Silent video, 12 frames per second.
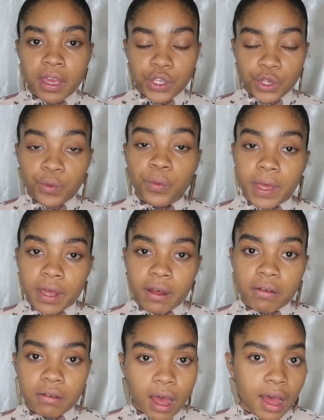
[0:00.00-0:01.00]
you
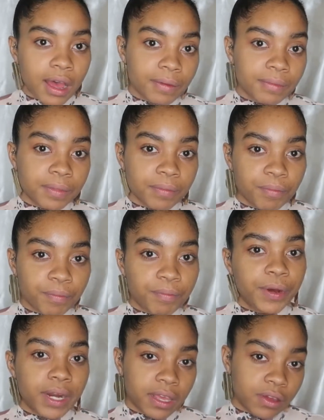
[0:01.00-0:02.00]
will um,
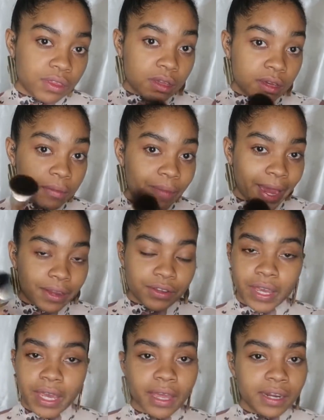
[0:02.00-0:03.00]
put it on the back of your
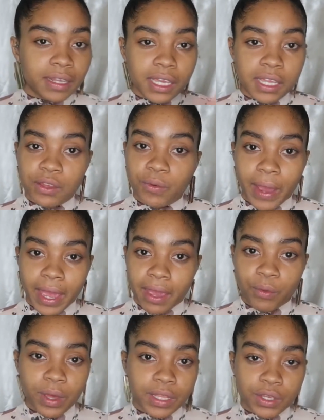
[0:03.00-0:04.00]
hand. Either way,
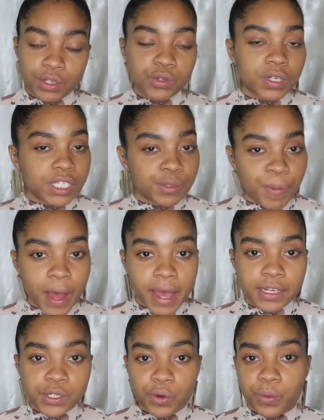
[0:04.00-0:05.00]
whether you're doing a
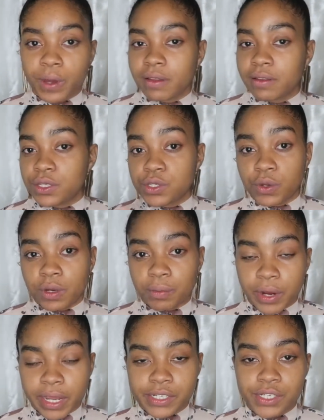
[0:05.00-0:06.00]
sponge or whether you're doing a
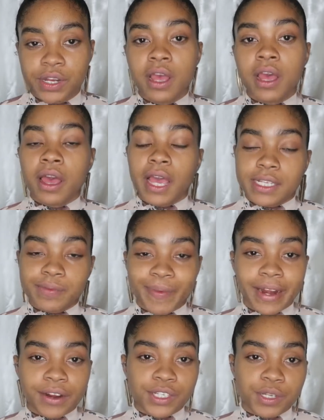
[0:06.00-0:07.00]
brush, it's
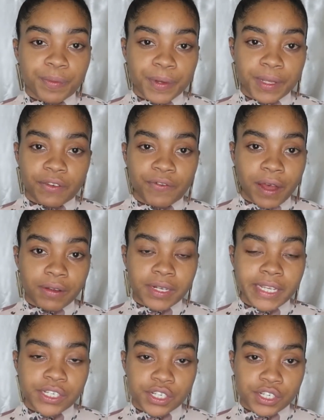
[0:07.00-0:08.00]
better to put the
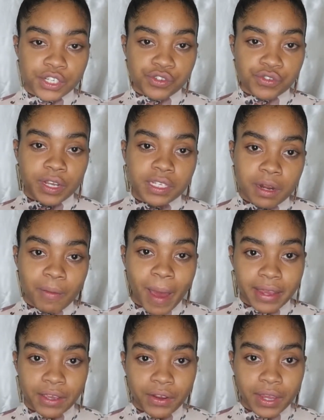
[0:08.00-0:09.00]
foundation straight to the
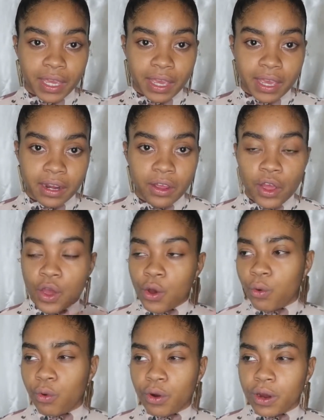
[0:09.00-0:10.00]
back of your hand,
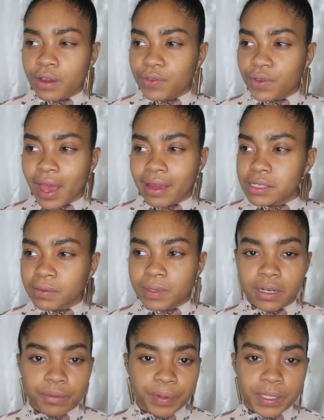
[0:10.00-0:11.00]
or if you have
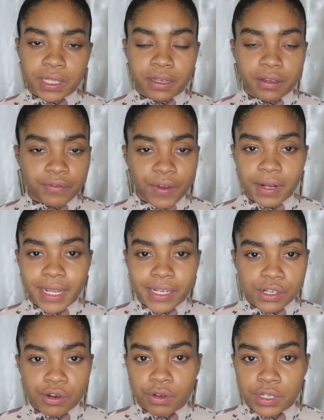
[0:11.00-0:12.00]
something to put the
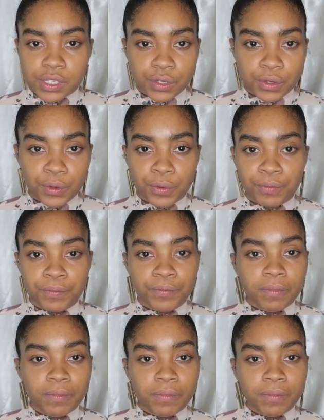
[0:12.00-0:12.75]
foundation onto,